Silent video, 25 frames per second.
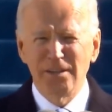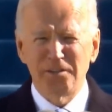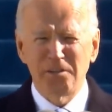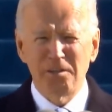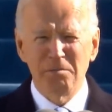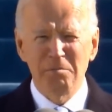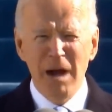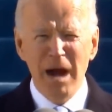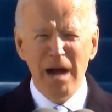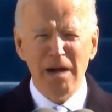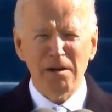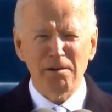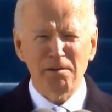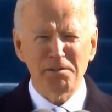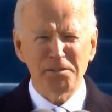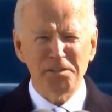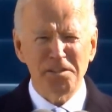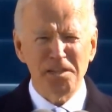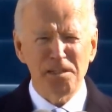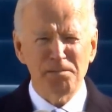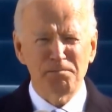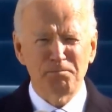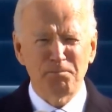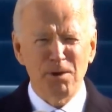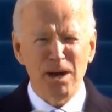democracy
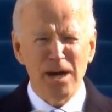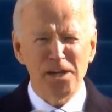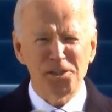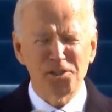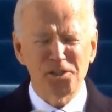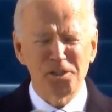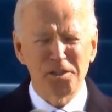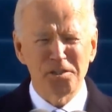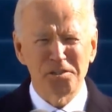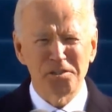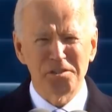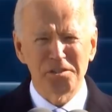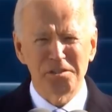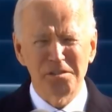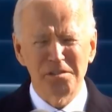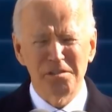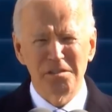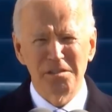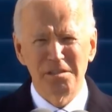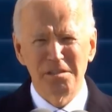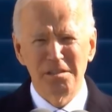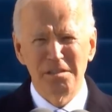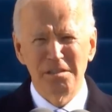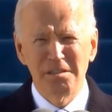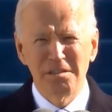is precious,
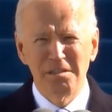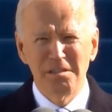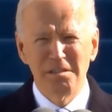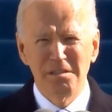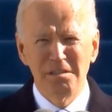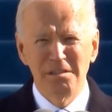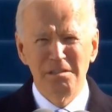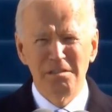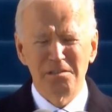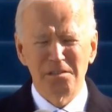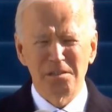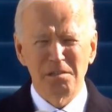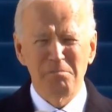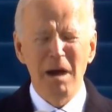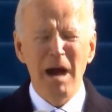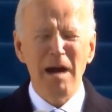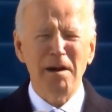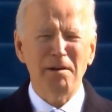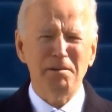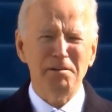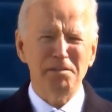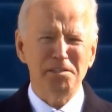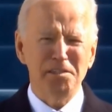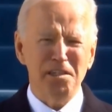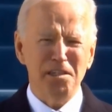
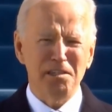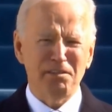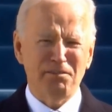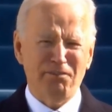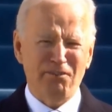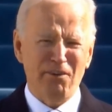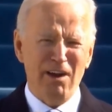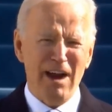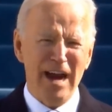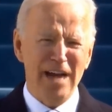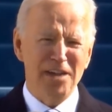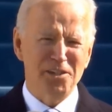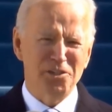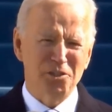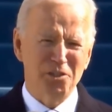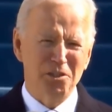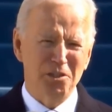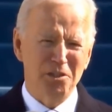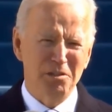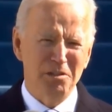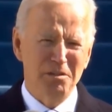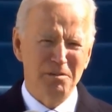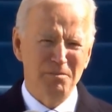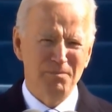democracy is fragile,